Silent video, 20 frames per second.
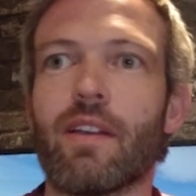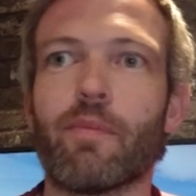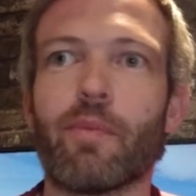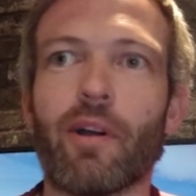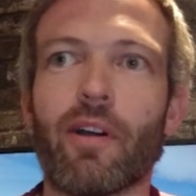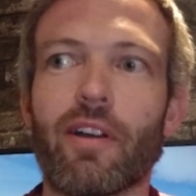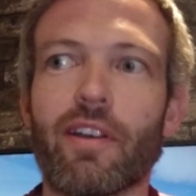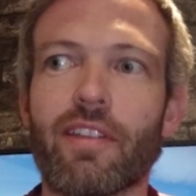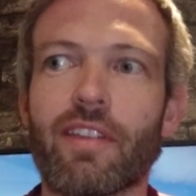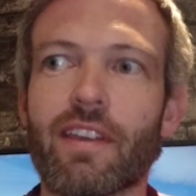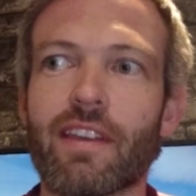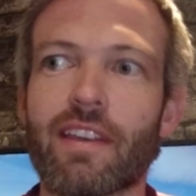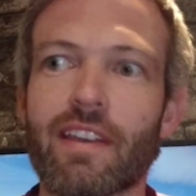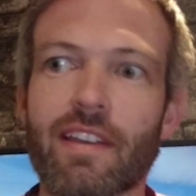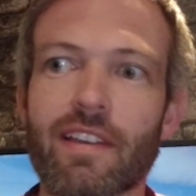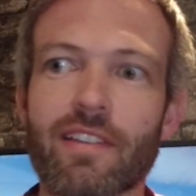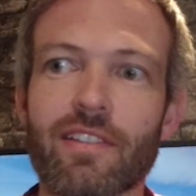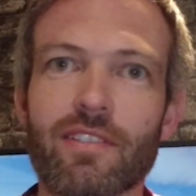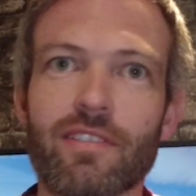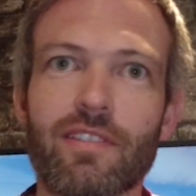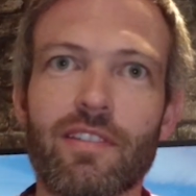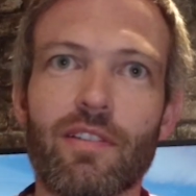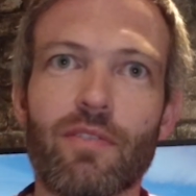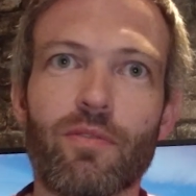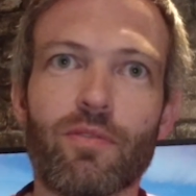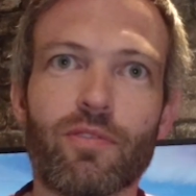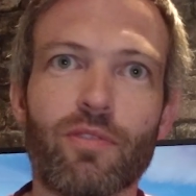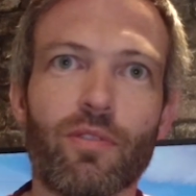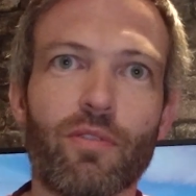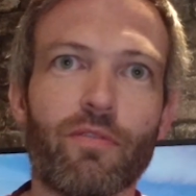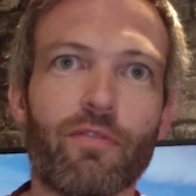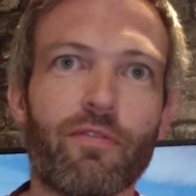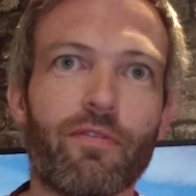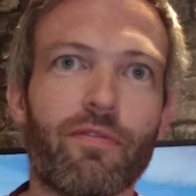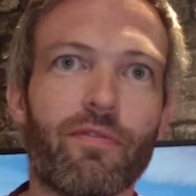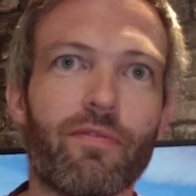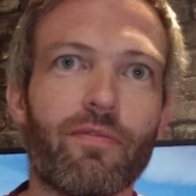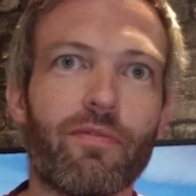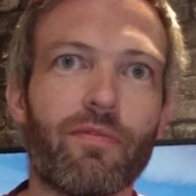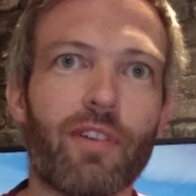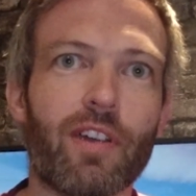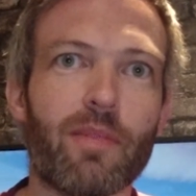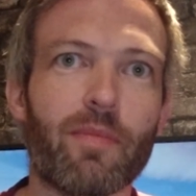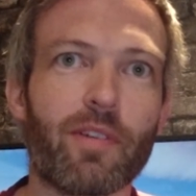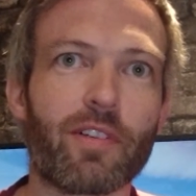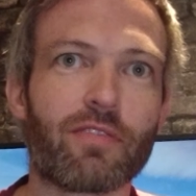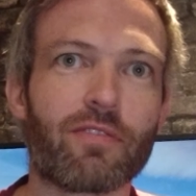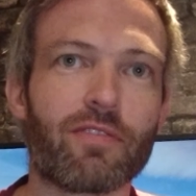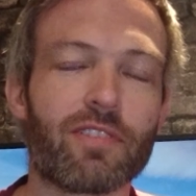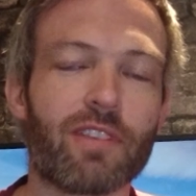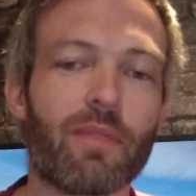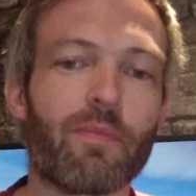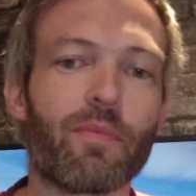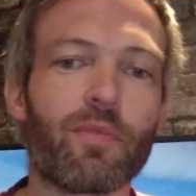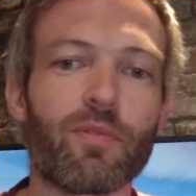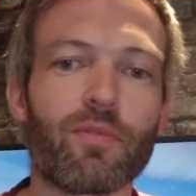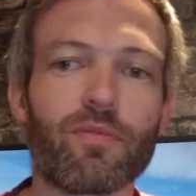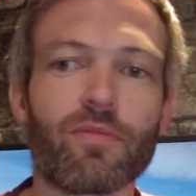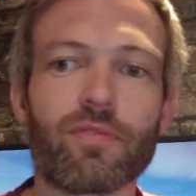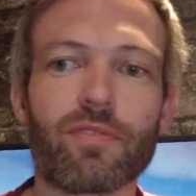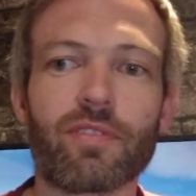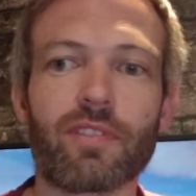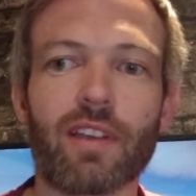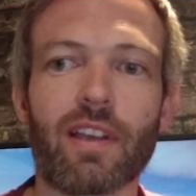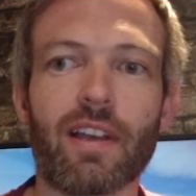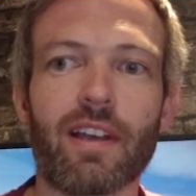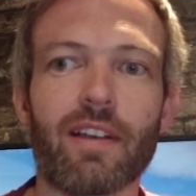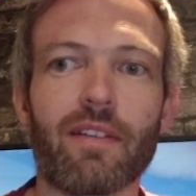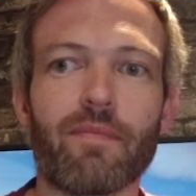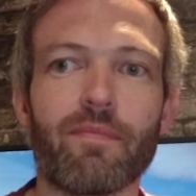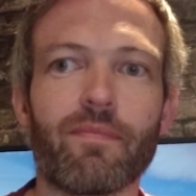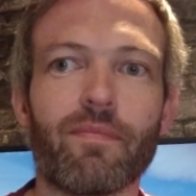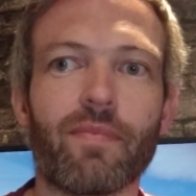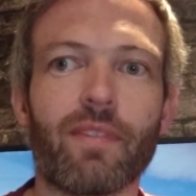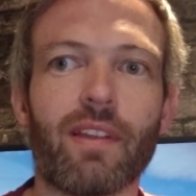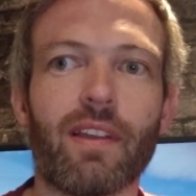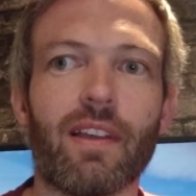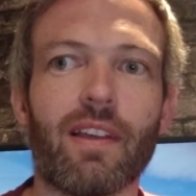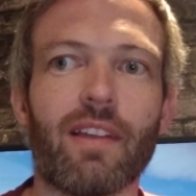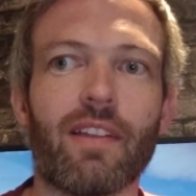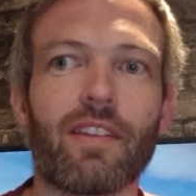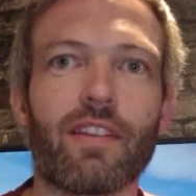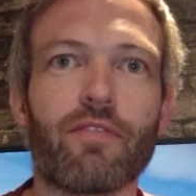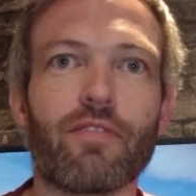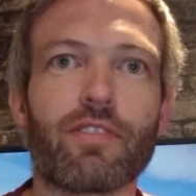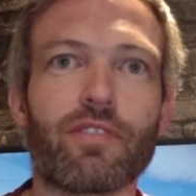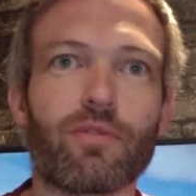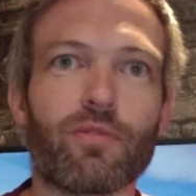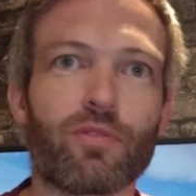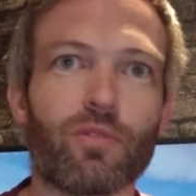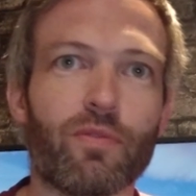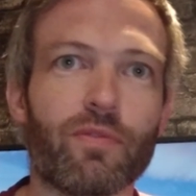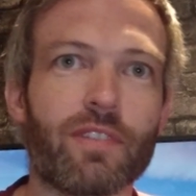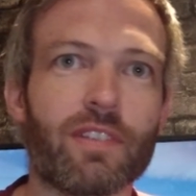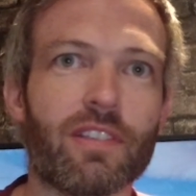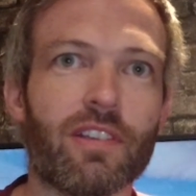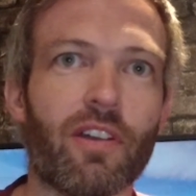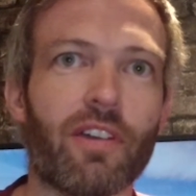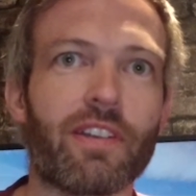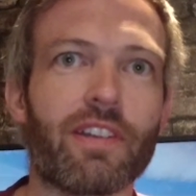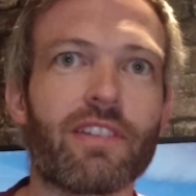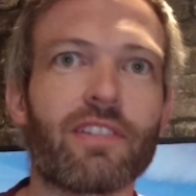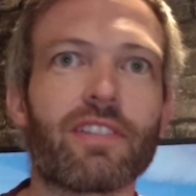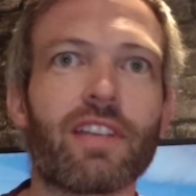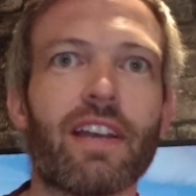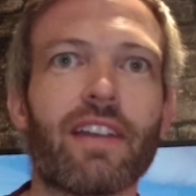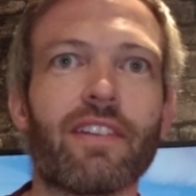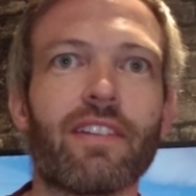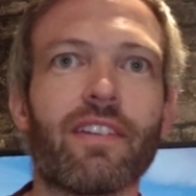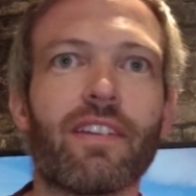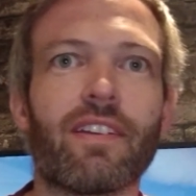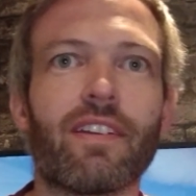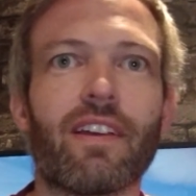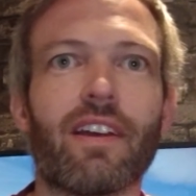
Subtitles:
But I think it still sort of very much resembles the original sort of design intent.